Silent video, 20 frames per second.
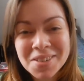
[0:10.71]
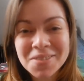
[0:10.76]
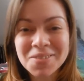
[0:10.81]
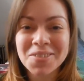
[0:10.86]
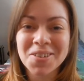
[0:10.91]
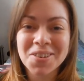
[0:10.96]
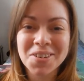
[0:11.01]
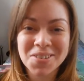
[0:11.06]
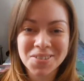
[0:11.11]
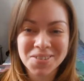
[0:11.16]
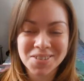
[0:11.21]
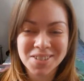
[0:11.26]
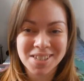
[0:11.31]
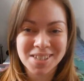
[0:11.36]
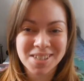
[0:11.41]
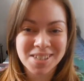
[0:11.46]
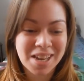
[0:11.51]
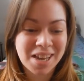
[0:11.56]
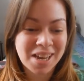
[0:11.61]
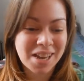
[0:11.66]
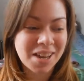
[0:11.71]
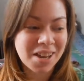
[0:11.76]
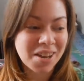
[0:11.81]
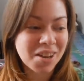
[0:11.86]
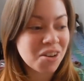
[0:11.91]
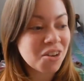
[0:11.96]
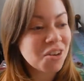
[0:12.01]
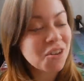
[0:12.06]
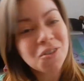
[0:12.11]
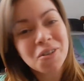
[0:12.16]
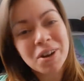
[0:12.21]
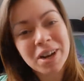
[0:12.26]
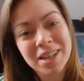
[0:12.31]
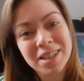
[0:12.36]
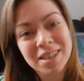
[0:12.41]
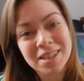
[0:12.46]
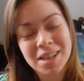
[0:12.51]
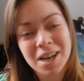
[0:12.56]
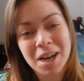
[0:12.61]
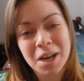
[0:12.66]
For others, it's a
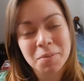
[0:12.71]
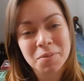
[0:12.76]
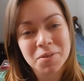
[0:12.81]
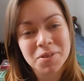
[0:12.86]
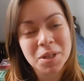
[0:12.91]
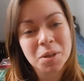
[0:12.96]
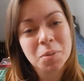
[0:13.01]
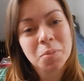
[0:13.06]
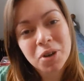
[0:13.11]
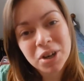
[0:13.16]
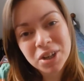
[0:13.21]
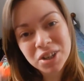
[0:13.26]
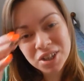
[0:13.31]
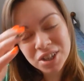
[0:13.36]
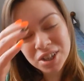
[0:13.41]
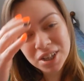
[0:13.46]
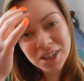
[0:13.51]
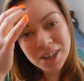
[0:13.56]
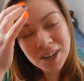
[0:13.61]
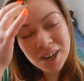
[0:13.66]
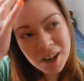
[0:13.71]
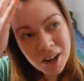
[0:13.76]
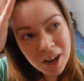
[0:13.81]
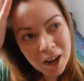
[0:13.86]
great time of celebration.